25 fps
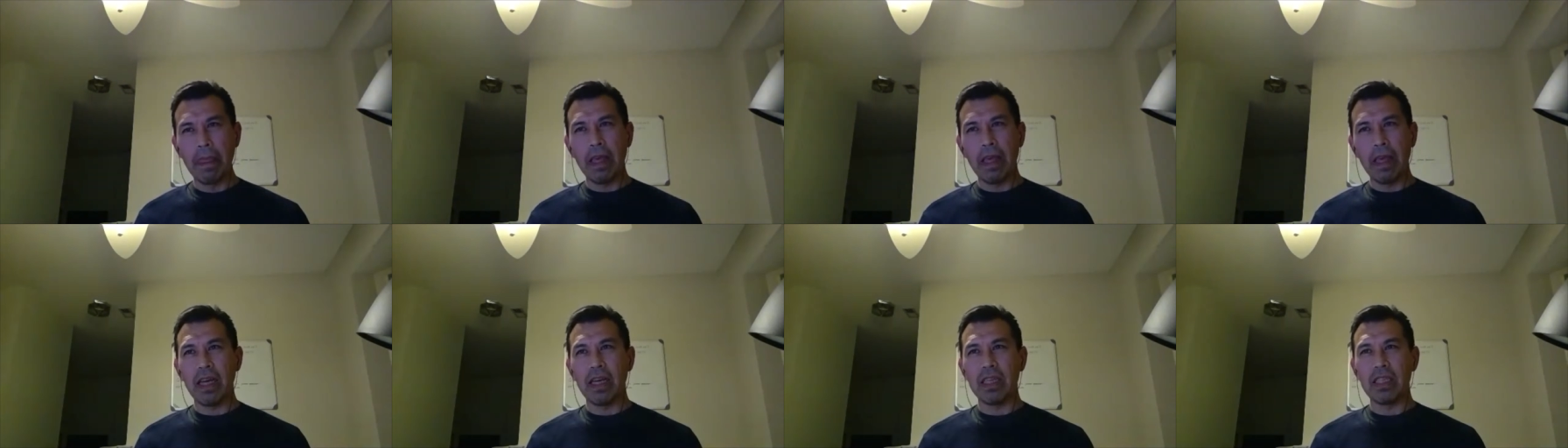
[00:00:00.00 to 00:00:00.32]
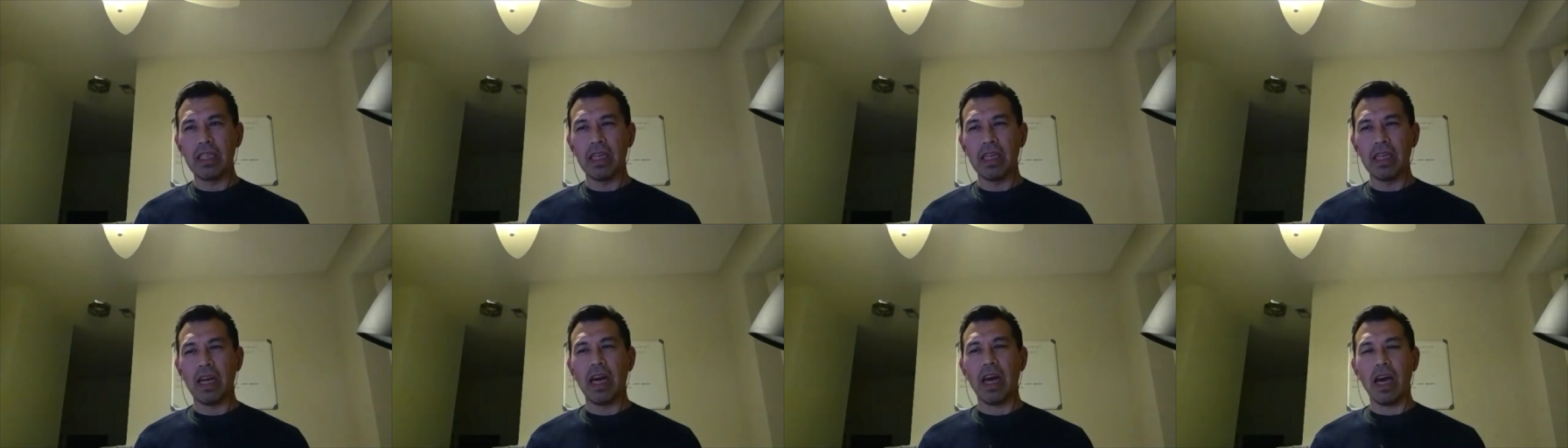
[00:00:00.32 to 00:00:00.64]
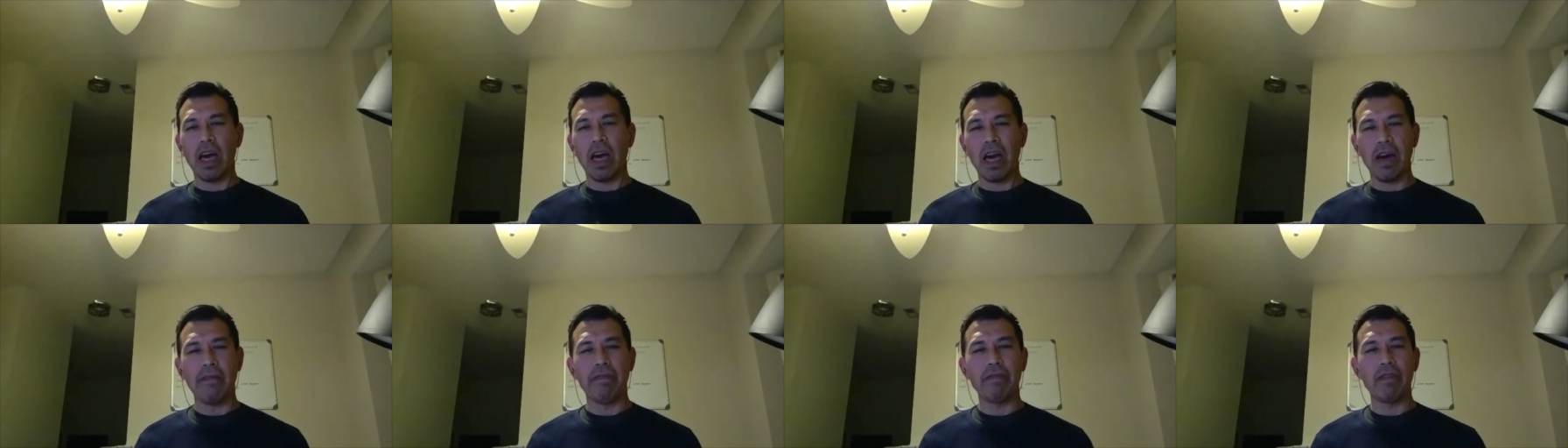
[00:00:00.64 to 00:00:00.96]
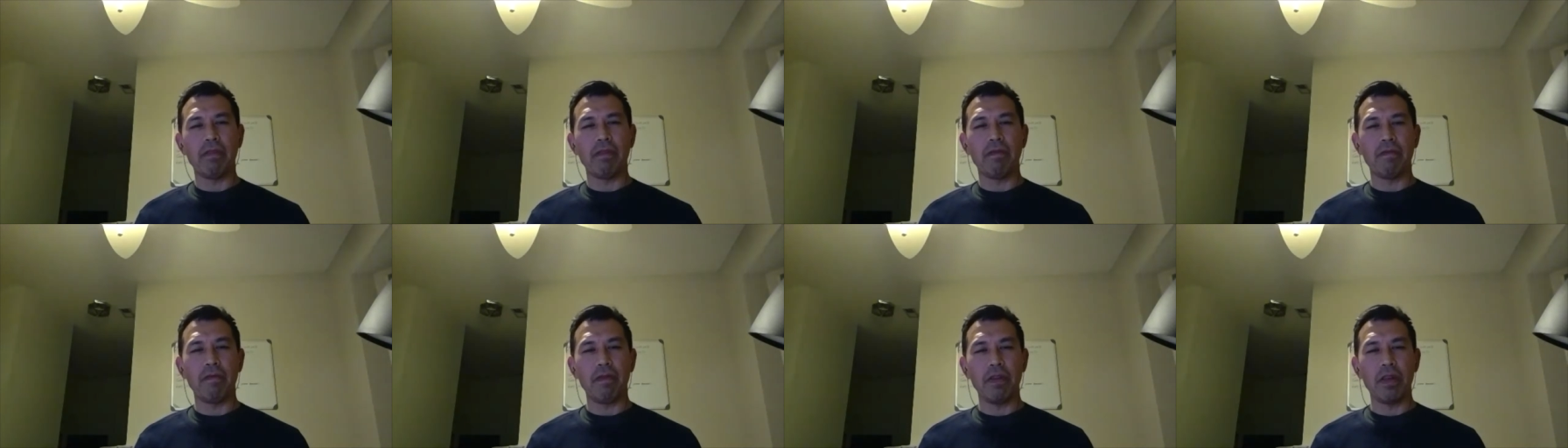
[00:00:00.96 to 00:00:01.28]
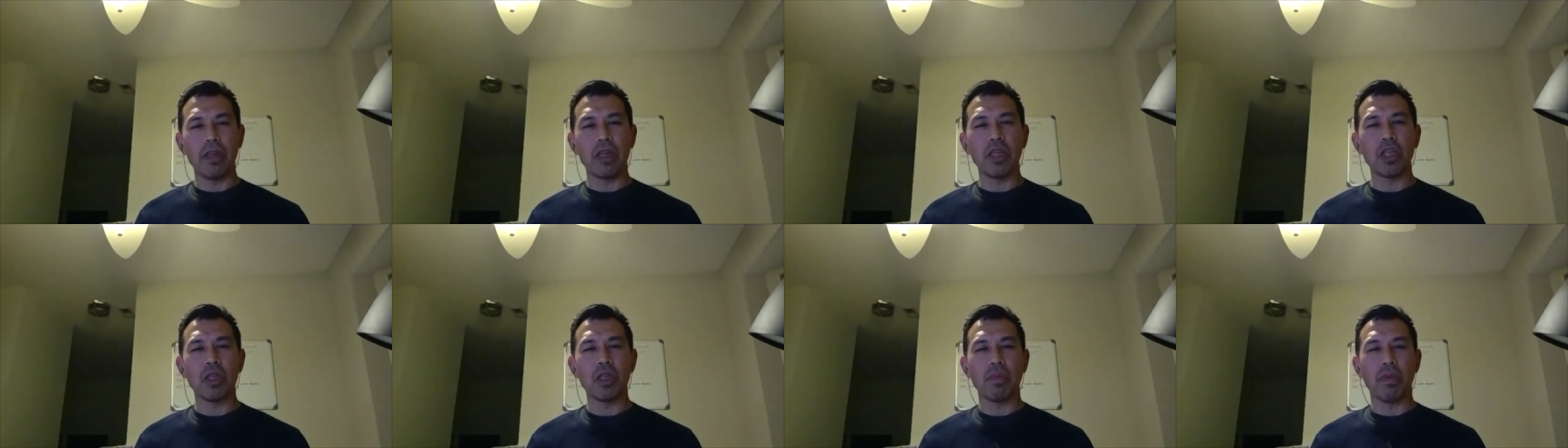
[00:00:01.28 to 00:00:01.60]
he said, "I have to
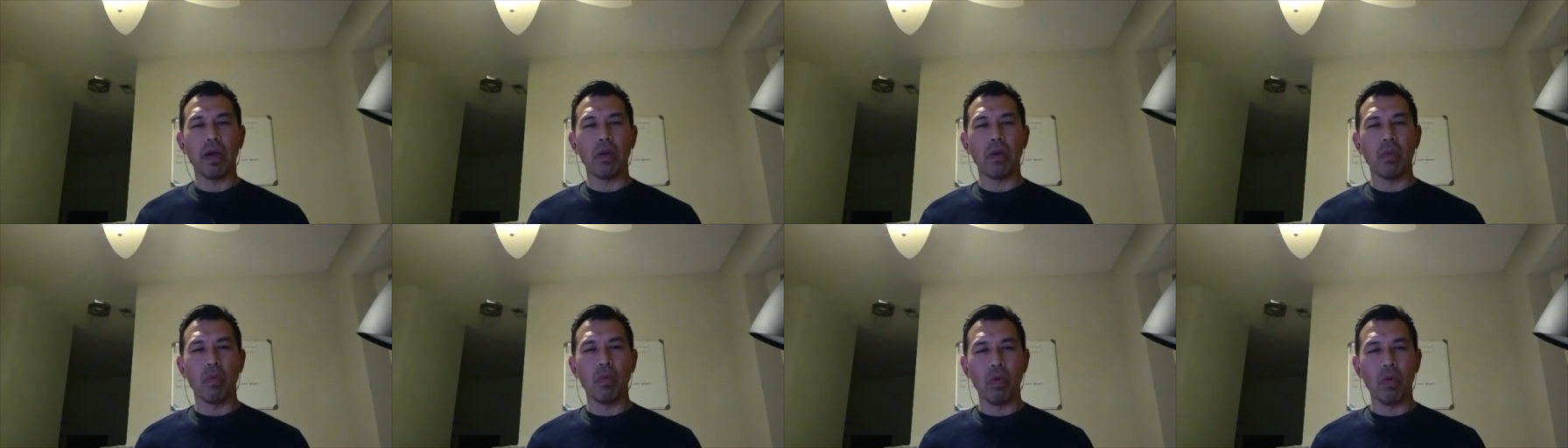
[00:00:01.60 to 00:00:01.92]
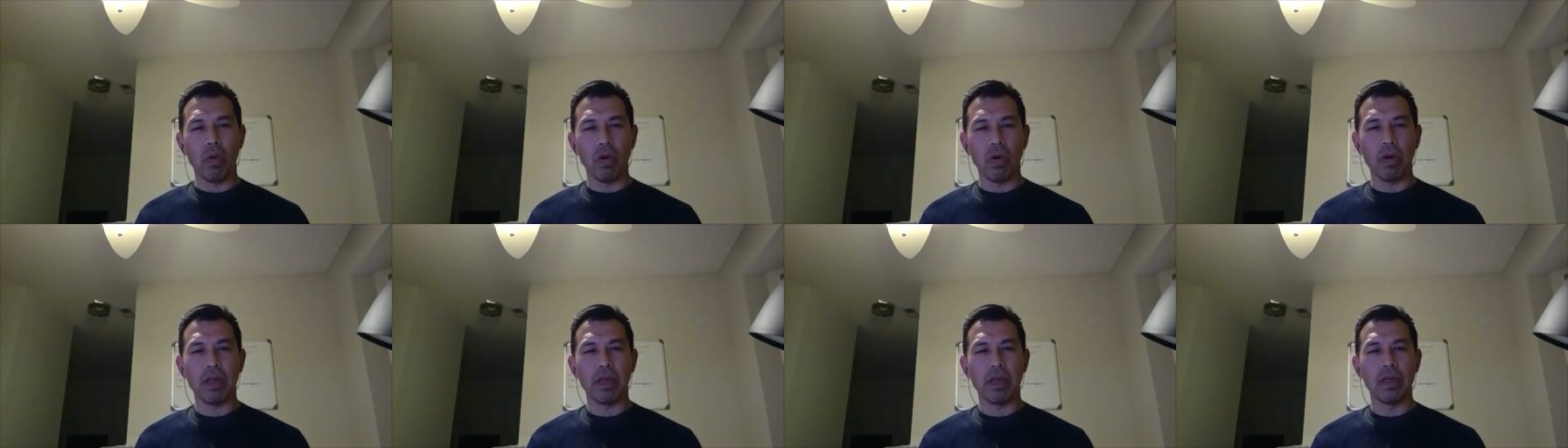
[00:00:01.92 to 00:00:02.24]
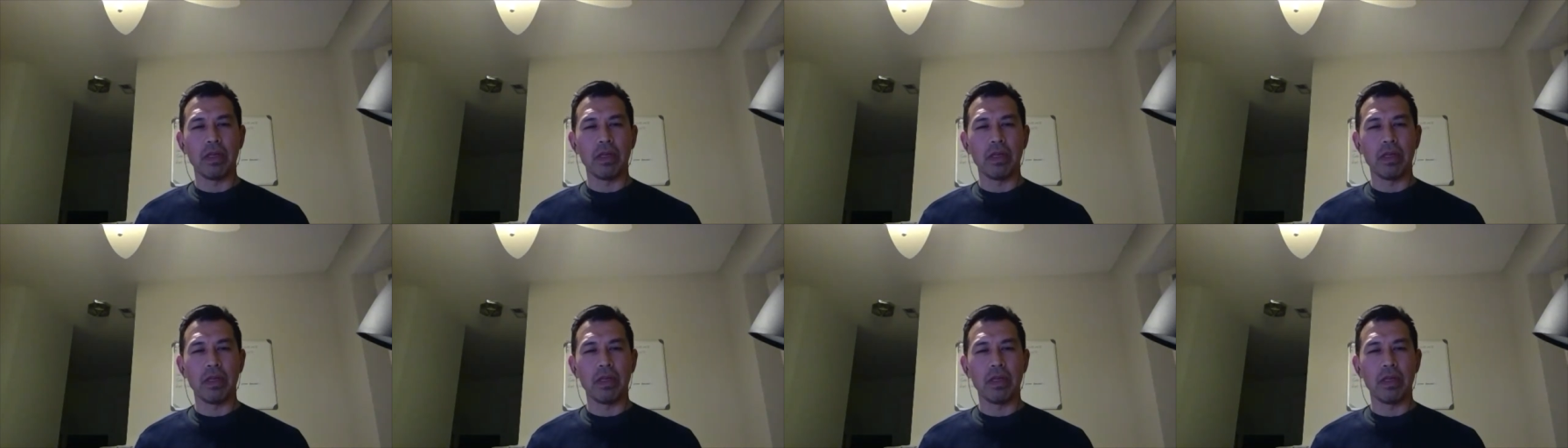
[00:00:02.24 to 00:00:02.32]
finish my work."